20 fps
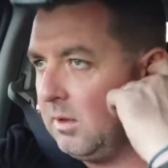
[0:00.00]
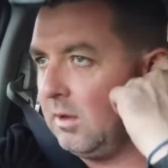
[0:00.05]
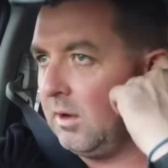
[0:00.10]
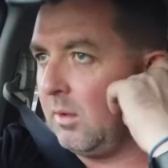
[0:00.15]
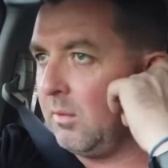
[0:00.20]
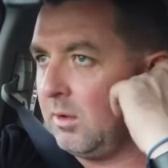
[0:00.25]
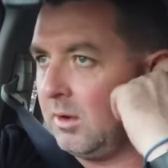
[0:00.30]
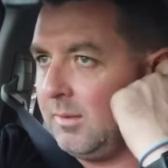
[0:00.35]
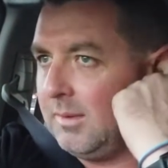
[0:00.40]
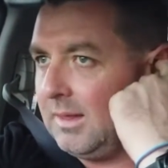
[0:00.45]
you
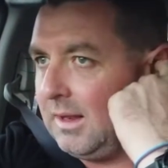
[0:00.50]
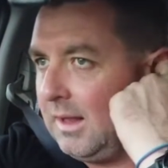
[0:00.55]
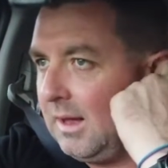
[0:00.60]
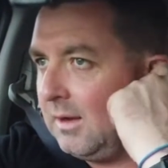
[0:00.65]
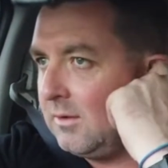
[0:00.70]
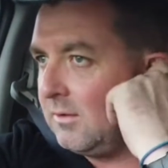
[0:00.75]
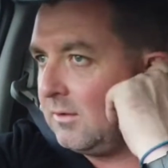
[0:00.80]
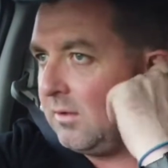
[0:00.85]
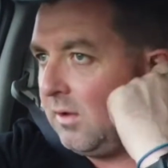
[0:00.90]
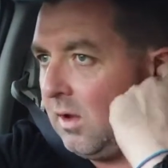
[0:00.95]
don't want to be the
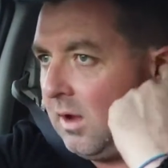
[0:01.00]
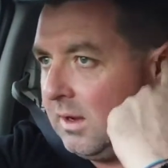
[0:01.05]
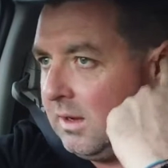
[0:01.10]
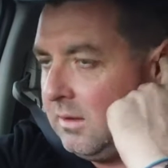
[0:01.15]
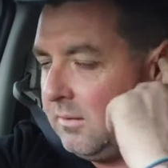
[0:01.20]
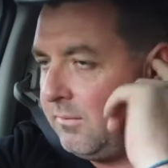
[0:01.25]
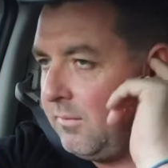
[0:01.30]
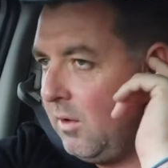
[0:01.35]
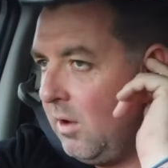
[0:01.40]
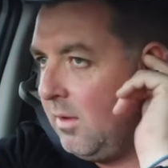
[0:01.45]
largest client
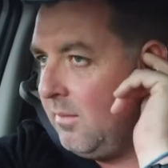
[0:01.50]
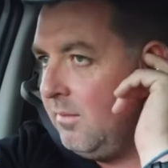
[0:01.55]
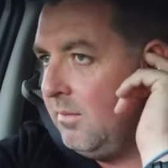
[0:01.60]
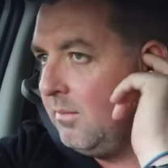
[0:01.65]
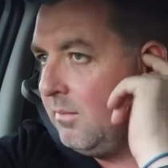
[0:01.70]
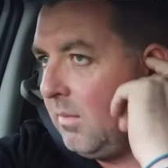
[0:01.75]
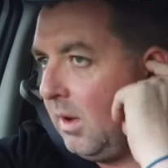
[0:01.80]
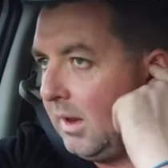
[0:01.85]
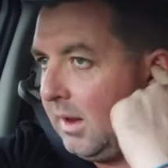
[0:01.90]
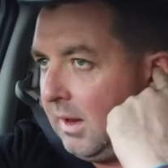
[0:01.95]
in a
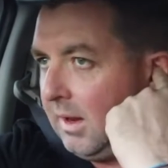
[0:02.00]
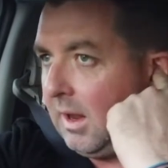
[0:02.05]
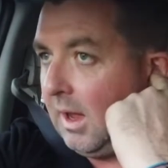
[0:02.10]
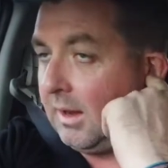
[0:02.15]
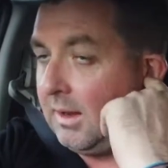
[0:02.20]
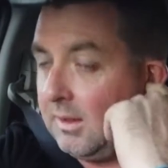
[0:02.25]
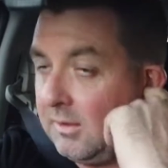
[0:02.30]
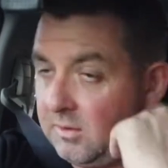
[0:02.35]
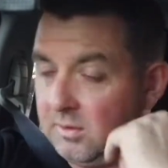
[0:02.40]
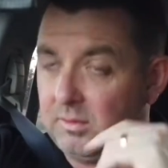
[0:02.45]
firm,
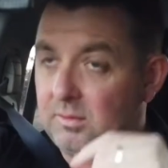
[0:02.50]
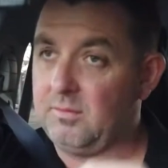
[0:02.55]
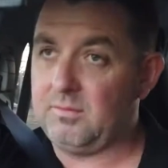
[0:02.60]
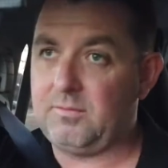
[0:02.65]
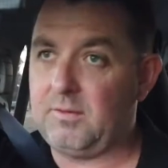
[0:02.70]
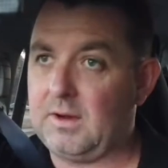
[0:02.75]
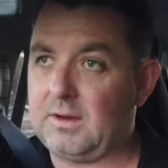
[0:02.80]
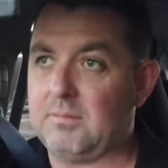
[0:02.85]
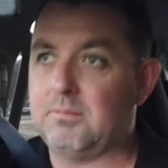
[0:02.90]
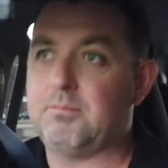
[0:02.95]
unless you're
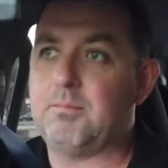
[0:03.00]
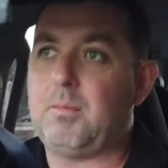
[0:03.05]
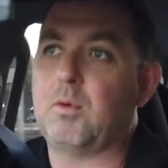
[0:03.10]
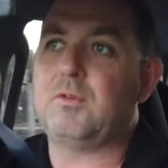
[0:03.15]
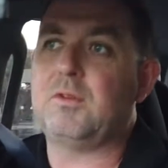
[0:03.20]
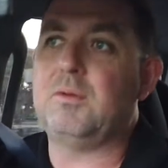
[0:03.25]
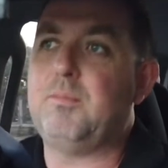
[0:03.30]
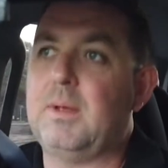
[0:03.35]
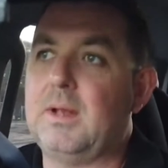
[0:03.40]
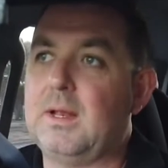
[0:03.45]
a fucking
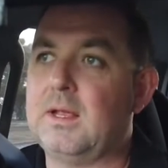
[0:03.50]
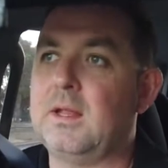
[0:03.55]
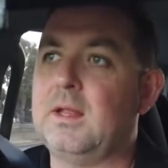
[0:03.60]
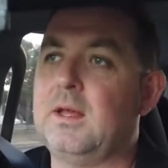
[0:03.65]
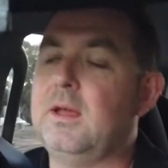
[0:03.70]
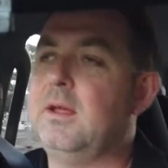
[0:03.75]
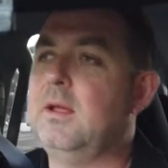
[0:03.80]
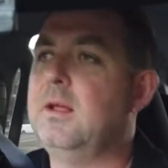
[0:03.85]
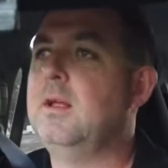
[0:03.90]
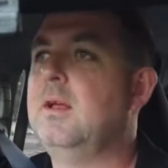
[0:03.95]

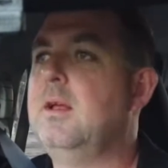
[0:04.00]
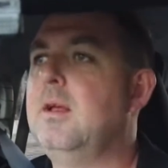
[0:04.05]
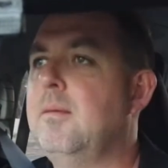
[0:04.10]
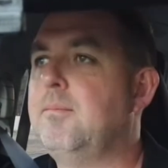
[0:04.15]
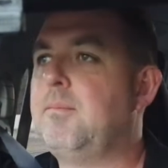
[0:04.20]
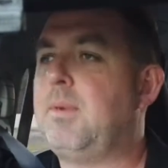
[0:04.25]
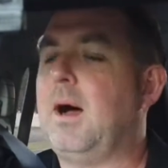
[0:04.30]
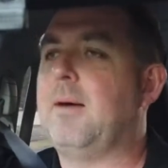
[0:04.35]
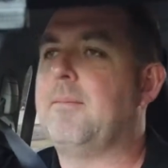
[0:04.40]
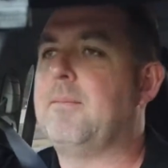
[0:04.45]
multi-billionaire,
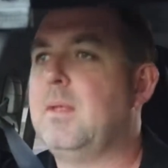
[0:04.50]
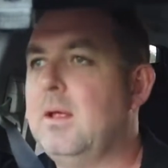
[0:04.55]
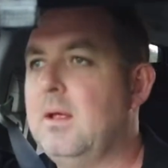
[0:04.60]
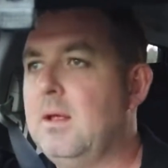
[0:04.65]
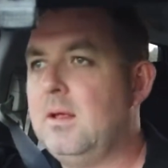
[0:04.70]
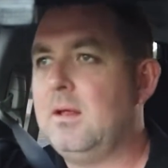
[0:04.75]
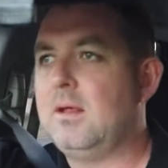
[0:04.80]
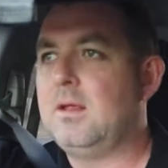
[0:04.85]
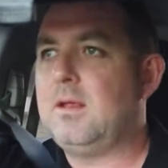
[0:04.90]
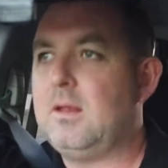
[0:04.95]
but
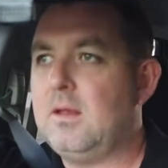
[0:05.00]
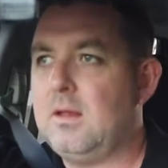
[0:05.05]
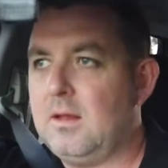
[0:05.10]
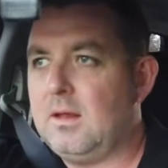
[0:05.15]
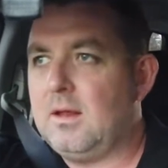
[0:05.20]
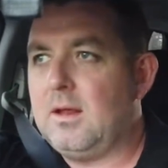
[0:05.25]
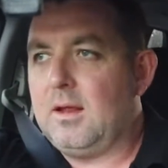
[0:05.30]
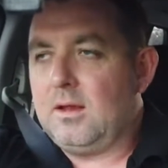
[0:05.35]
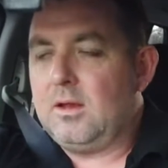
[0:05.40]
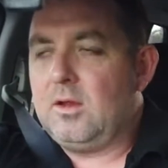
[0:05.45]

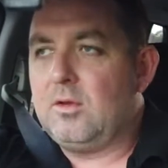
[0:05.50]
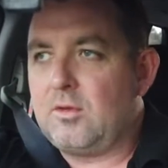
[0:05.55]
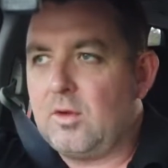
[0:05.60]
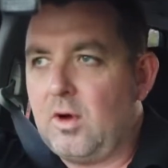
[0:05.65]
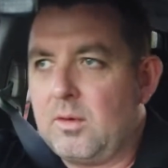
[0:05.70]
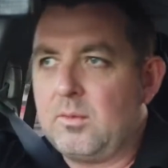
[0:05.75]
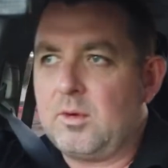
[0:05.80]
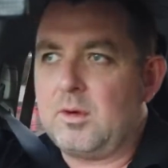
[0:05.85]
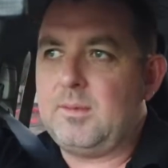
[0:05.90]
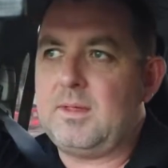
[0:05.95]
you
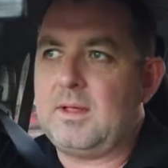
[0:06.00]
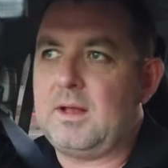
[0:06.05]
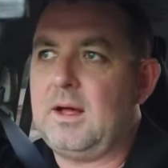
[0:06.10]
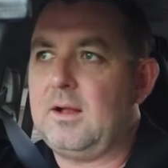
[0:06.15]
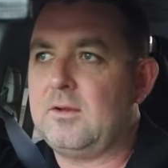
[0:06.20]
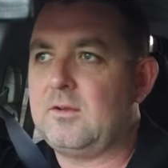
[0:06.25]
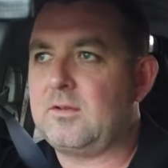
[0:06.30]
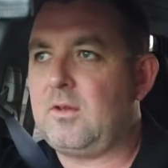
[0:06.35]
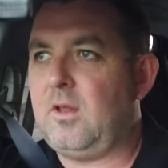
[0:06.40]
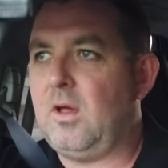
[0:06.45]
don't want to be the
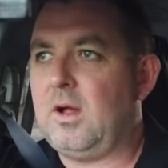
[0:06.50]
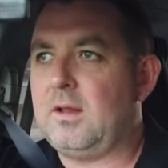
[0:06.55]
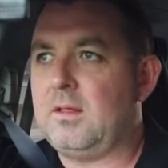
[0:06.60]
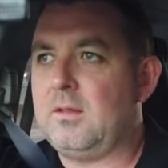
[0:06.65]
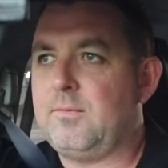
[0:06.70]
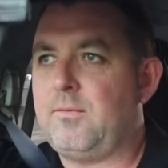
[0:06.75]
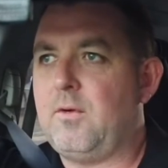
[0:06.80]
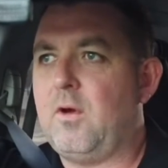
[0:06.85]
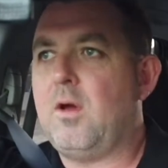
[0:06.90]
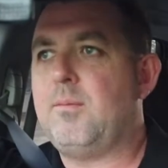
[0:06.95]
largest client in
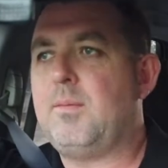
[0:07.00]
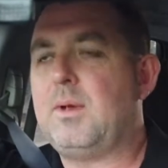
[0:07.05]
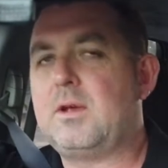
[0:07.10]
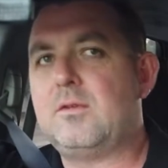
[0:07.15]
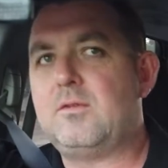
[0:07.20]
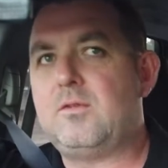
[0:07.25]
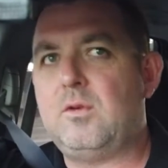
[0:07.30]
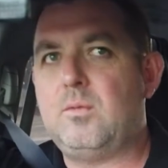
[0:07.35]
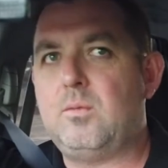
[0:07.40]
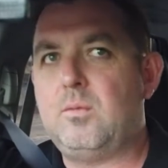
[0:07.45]
the firm
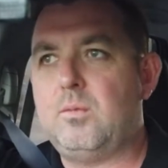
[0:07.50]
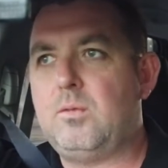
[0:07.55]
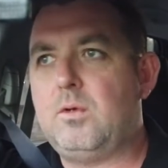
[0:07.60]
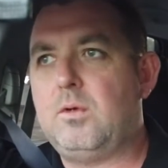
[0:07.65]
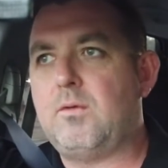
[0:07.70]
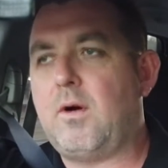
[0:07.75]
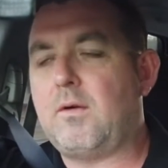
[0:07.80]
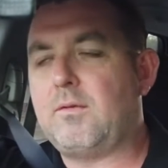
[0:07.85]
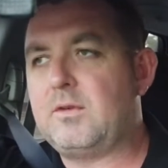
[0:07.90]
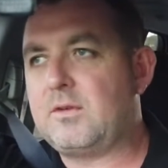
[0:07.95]
because you,
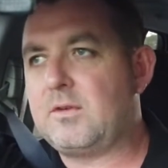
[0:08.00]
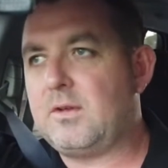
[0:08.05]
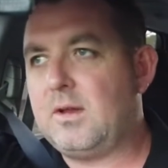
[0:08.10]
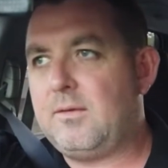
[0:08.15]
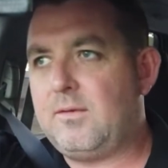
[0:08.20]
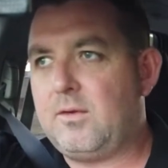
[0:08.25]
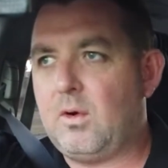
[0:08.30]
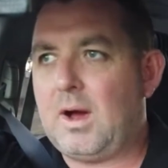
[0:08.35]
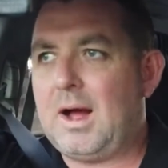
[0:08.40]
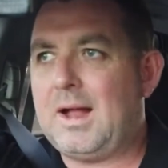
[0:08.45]
you've
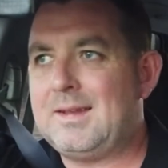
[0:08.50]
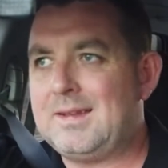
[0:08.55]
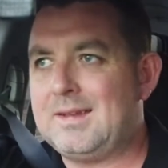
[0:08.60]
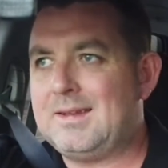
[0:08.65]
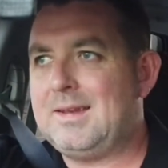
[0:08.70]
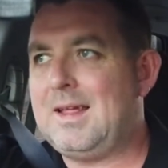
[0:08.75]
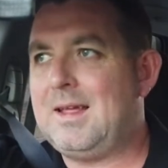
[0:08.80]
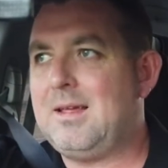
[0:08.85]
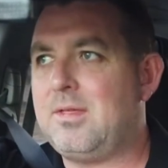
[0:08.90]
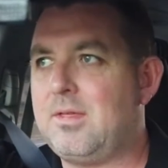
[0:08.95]
obviously, if you're
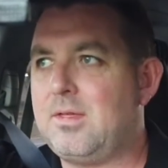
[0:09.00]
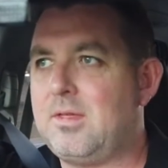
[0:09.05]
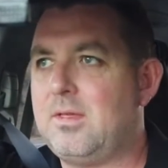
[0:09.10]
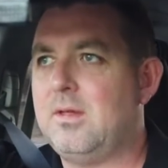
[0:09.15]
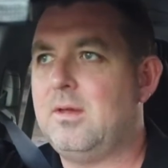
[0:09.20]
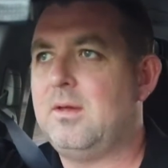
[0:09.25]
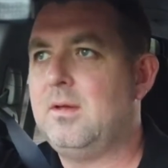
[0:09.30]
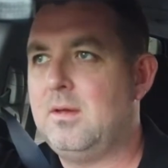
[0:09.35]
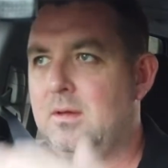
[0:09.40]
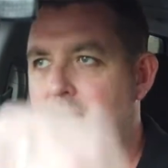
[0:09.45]
underneath
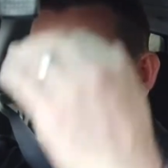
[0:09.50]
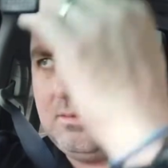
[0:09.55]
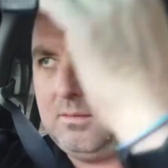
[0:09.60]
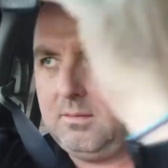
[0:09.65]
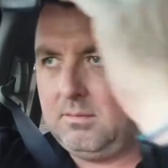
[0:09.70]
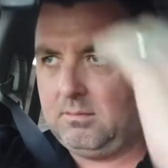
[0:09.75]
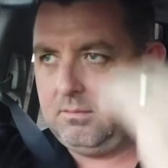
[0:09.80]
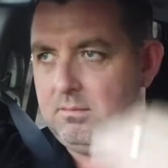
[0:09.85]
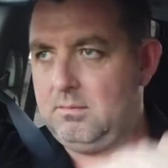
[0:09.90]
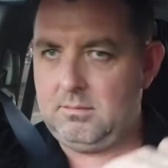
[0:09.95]

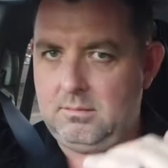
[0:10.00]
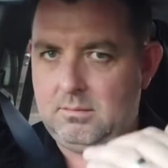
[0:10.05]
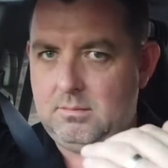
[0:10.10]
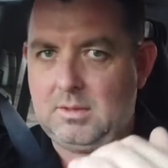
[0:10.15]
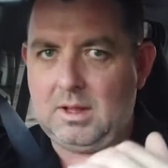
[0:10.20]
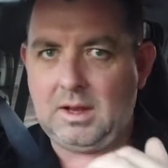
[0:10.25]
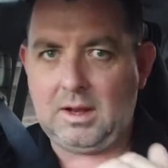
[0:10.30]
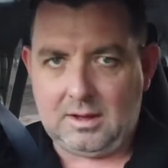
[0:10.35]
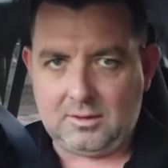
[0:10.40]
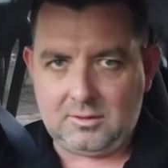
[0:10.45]

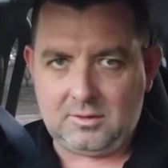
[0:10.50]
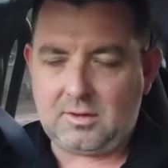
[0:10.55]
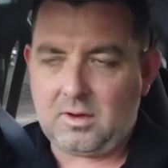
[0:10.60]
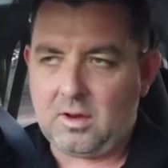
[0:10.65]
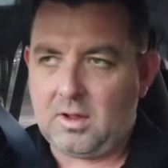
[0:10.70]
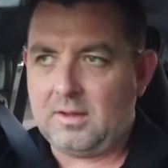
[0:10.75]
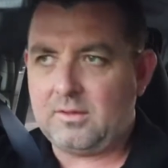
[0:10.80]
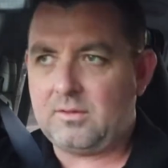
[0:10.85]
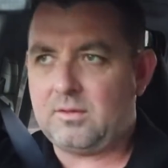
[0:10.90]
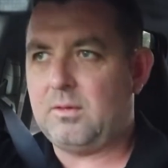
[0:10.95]
the largest
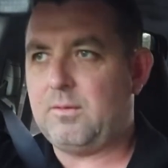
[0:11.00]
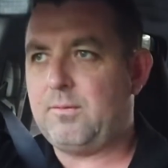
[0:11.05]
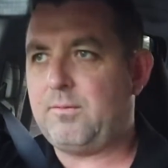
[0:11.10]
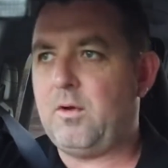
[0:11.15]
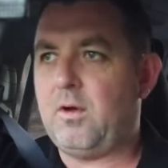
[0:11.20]
clients in the